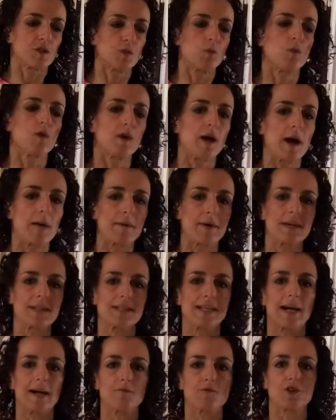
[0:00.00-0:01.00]
one arm at a
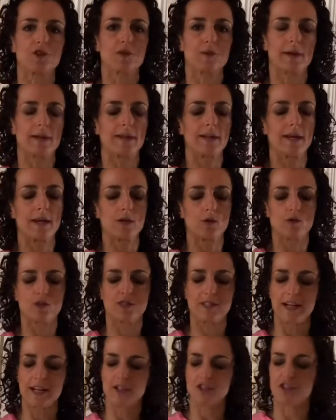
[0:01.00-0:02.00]
time just so I can get good
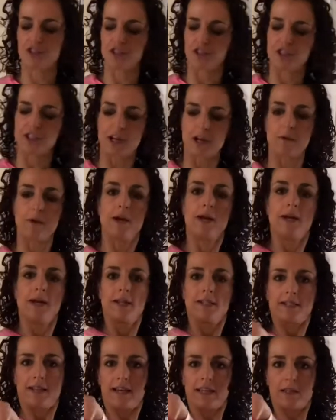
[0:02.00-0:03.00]
tension. So
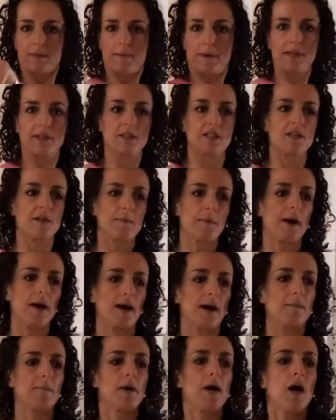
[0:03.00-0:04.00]
take the band in your
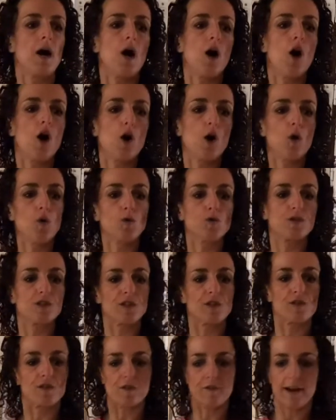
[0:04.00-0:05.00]
palm, hold
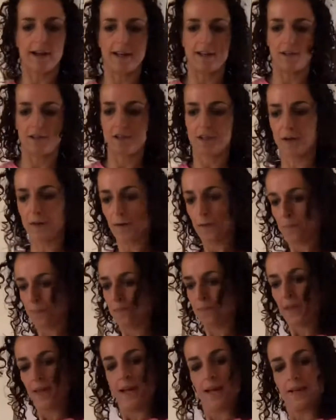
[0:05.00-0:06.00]
the other end,
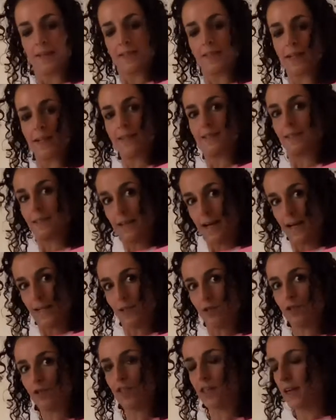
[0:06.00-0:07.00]
stand side
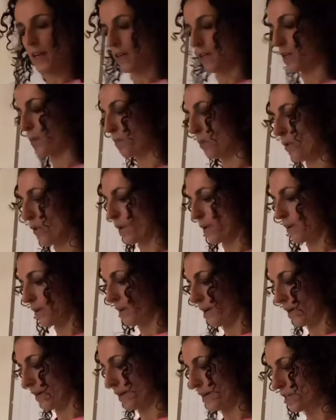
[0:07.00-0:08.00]
onto the anchor point
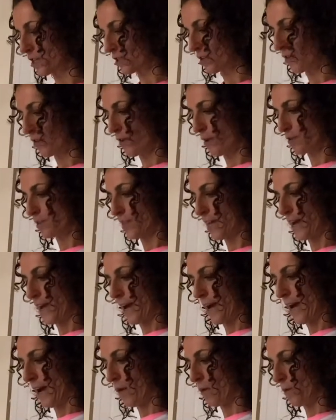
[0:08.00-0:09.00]
and literally rotate
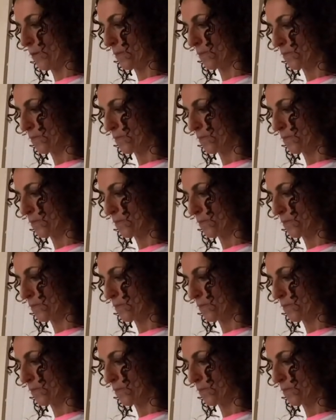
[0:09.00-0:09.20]
out.